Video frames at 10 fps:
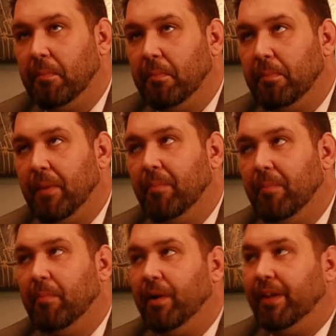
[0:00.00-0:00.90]
But
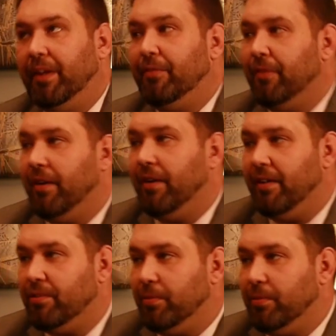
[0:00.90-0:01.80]
money for
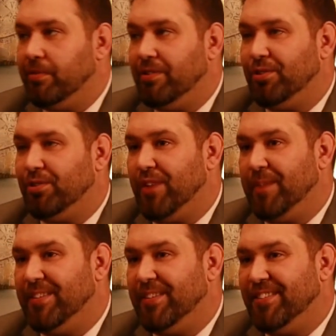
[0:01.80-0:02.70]
us was
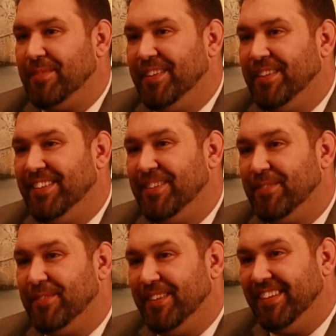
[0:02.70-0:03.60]
described as something
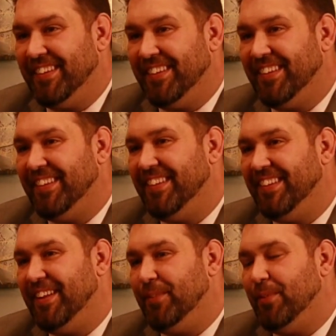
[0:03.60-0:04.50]
different.
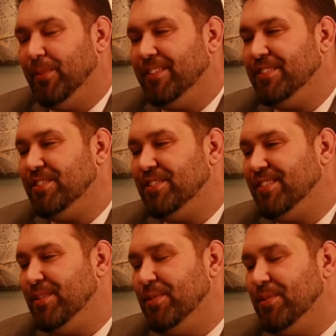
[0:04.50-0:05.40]
It wasn't just that
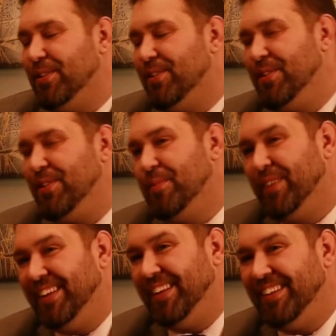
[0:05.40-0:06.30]
you earn the
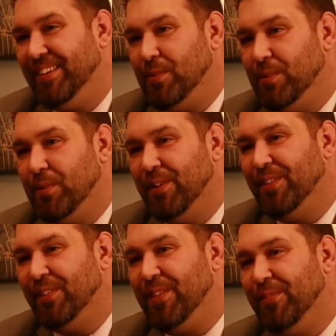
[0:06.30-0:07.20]
money, you
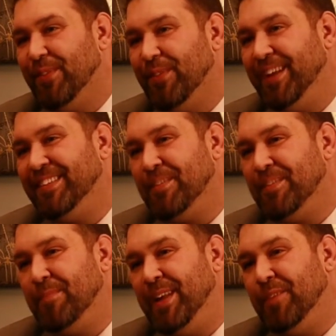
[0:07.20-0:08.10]
earn the right to
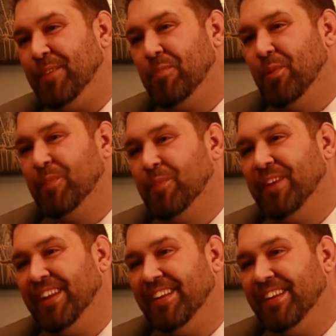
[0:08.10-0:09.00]
make more
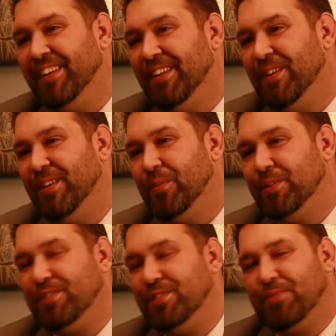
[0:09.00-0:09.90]
money.
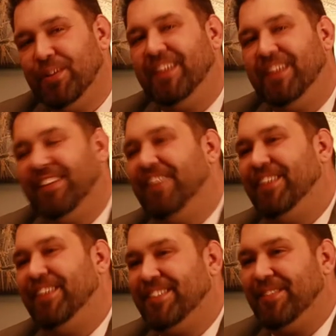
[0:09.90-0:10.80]
Which is really
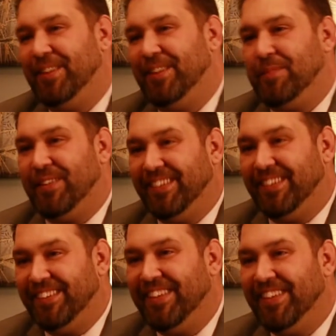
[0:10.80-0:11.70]
hilarious living in America.
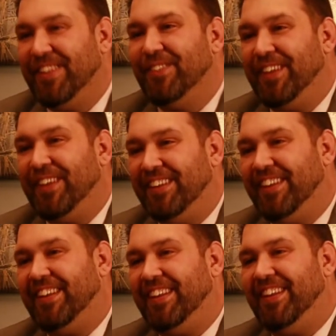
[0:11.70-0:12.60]
Right?
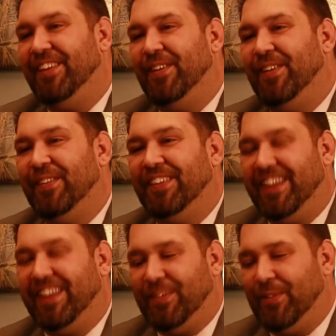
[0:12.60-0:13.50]
Like, you know, I'm
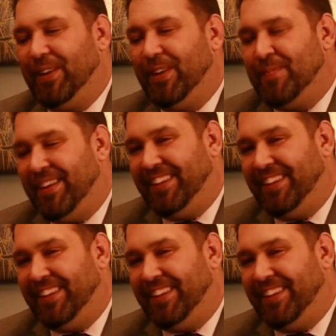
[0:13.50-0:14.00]
like, well what do you mean?